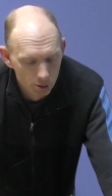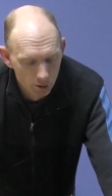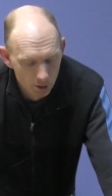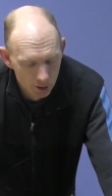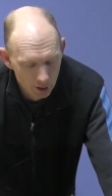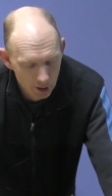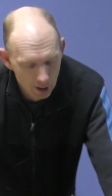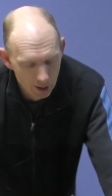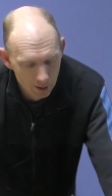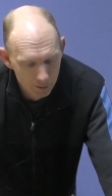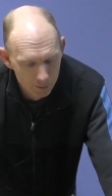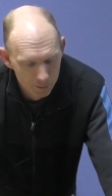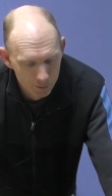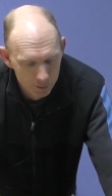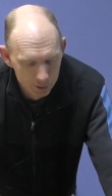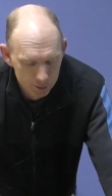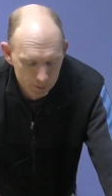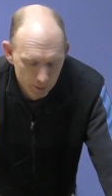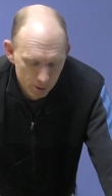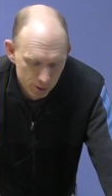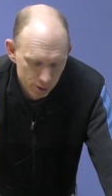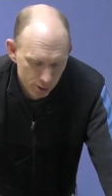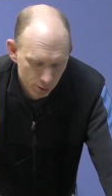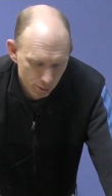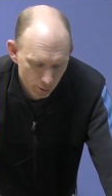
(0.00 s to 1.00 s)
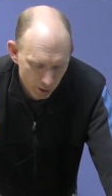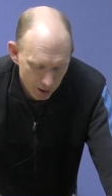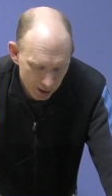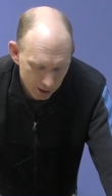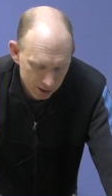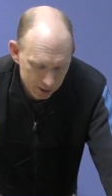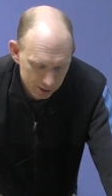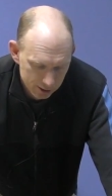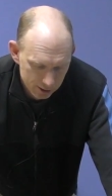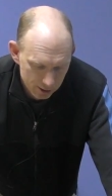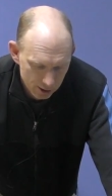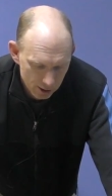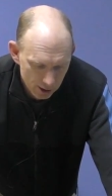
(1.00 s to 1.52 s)
good enough, especially
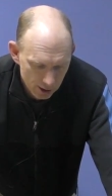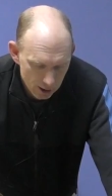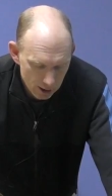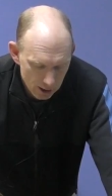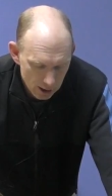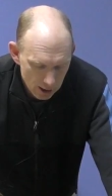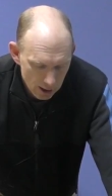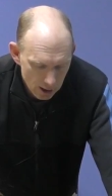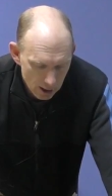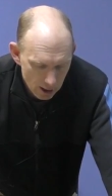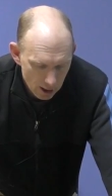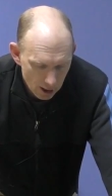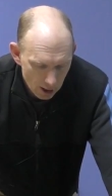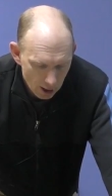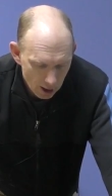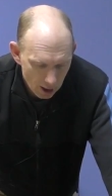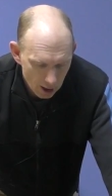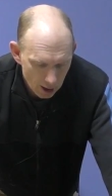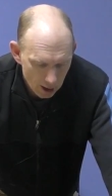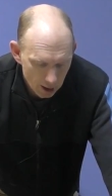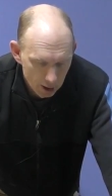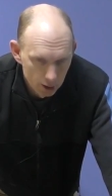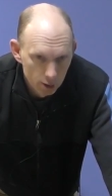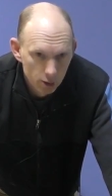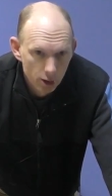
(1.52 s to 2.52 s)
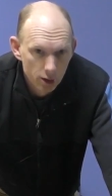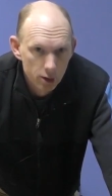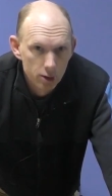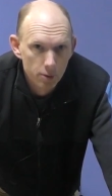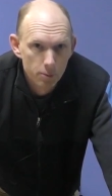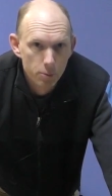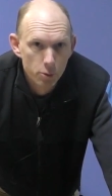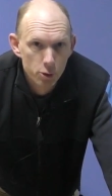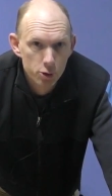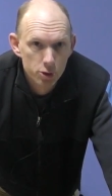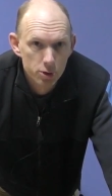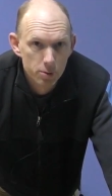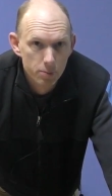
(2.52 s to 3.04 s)
Rex. Looking to
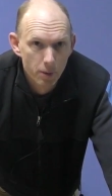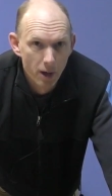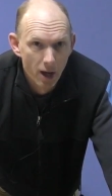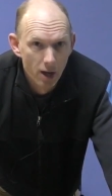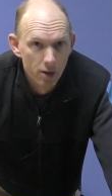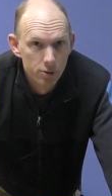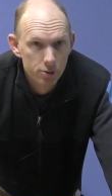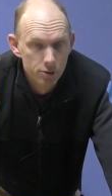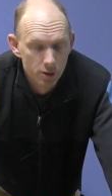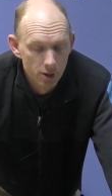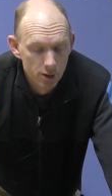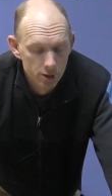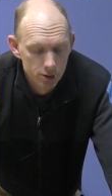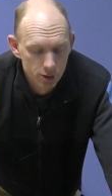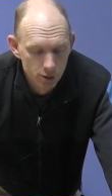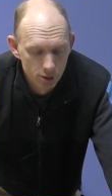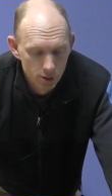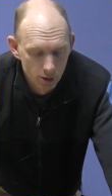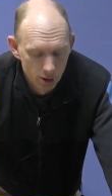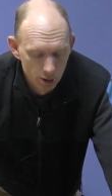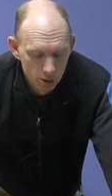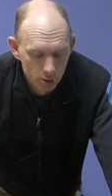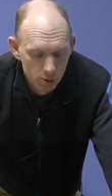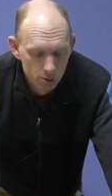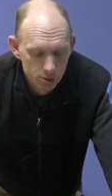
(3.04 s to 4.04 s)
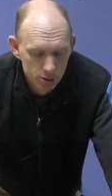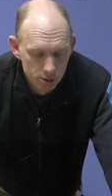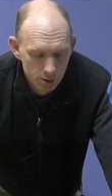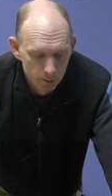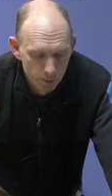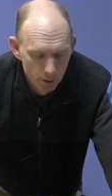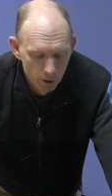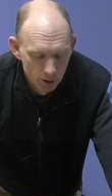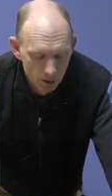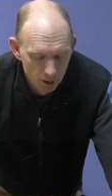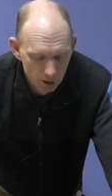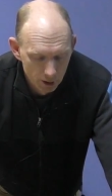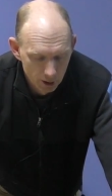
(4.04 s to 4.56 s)
push the boundaries, you need good
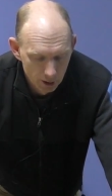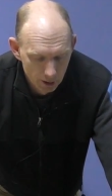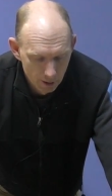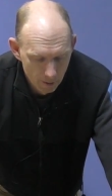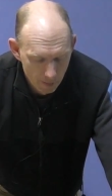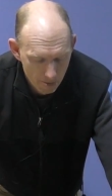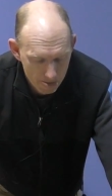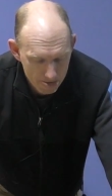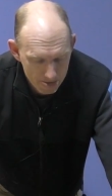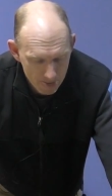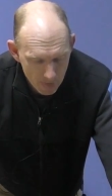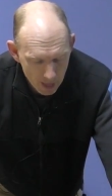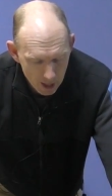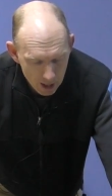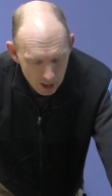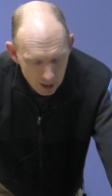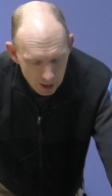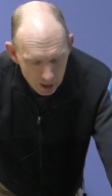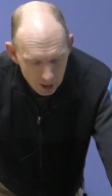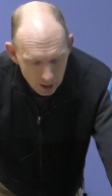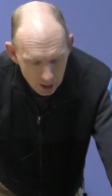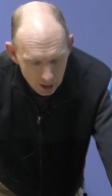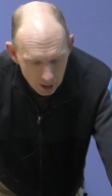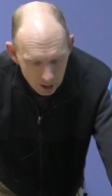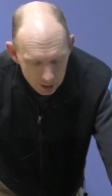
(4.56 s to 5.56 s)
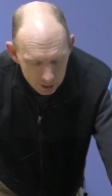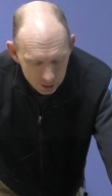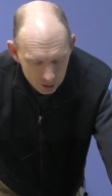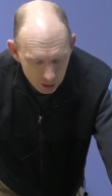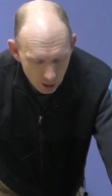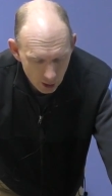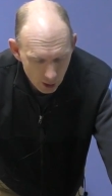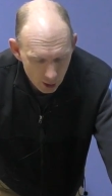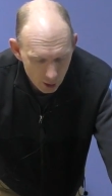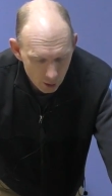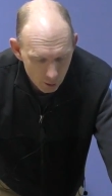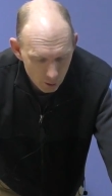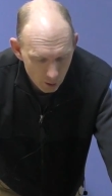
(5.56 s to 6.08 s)
stability.
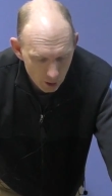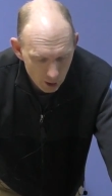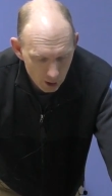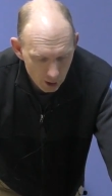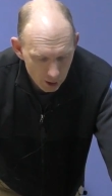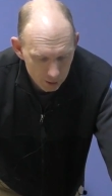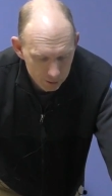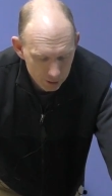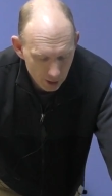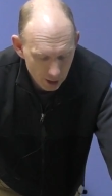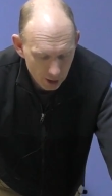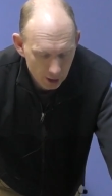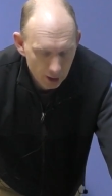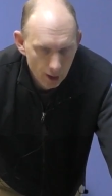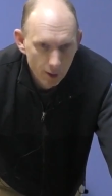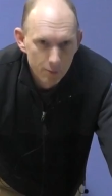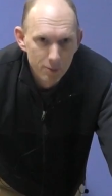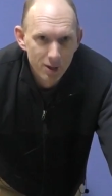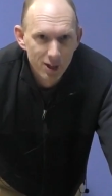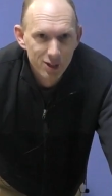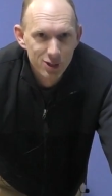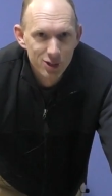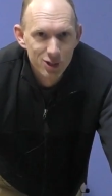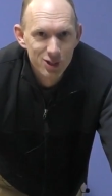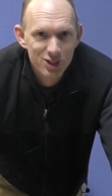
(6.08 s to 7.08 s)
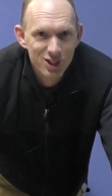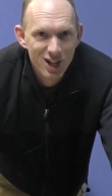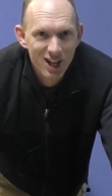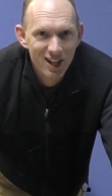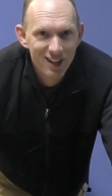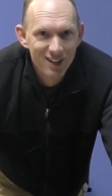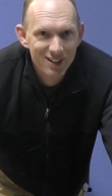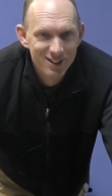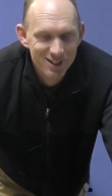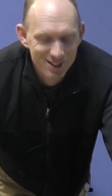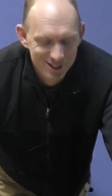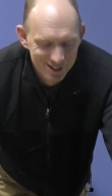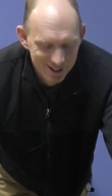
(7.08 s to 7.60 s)
So taking up Rex's
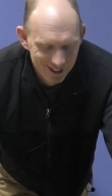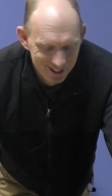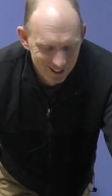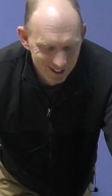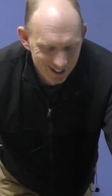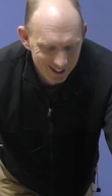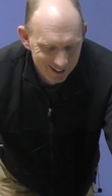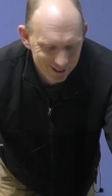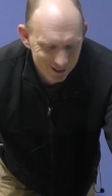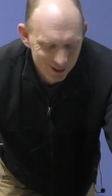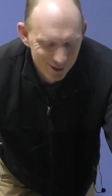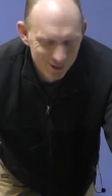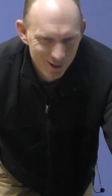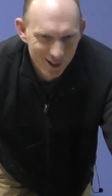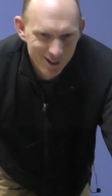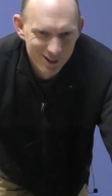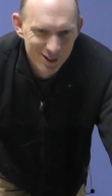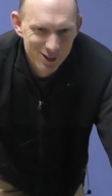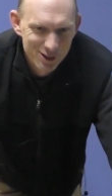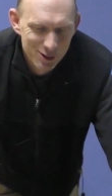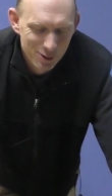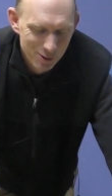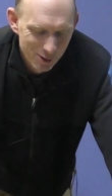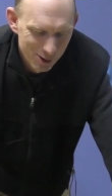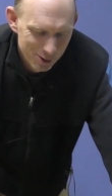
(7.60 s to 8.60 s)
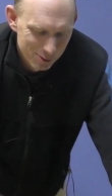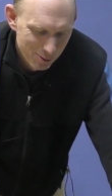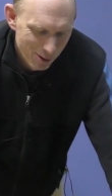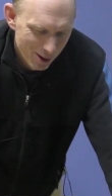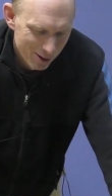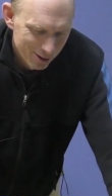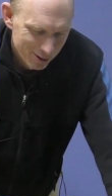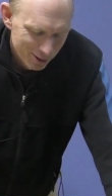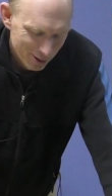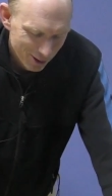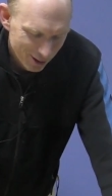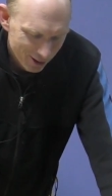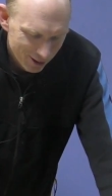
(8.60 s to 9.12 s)
challenges, I like to. Rex is always
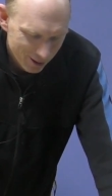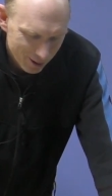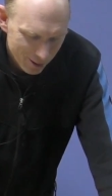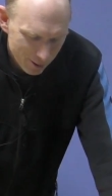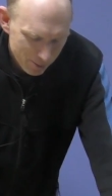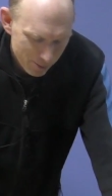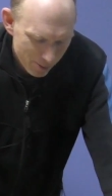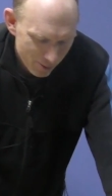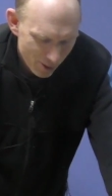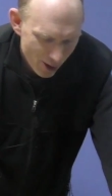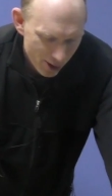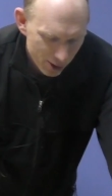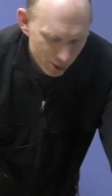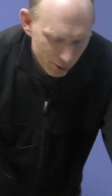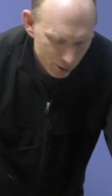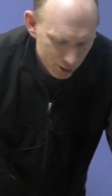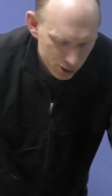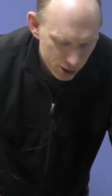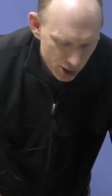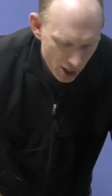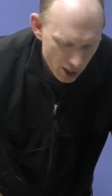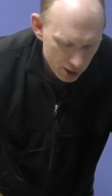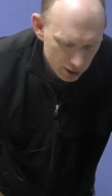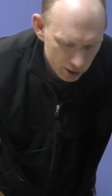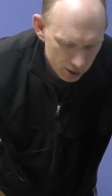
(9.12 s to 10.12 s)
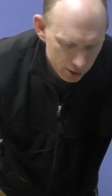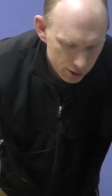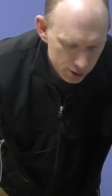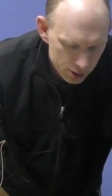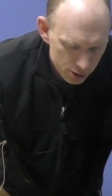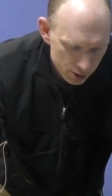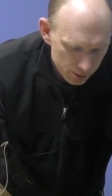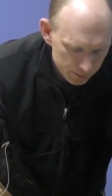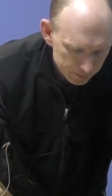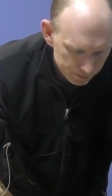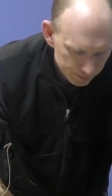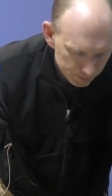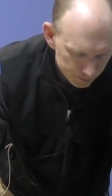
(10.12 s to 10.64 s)
one to provide a good
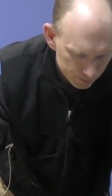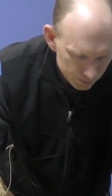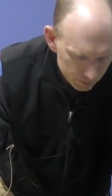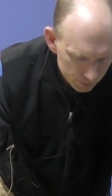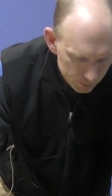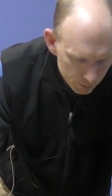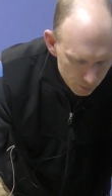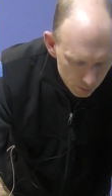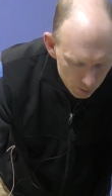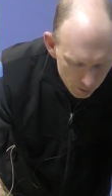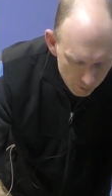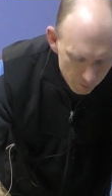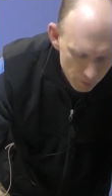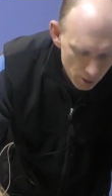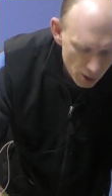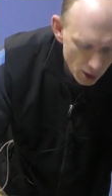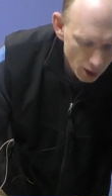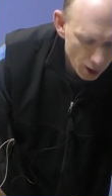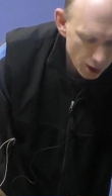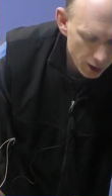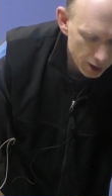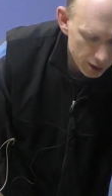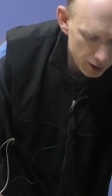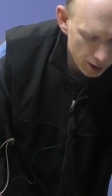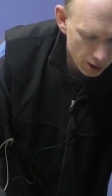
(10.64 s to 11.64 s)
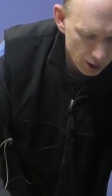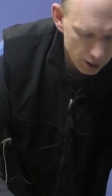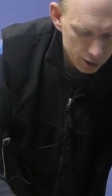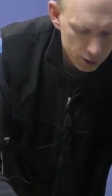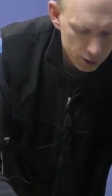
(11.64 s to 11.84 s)
challenge. I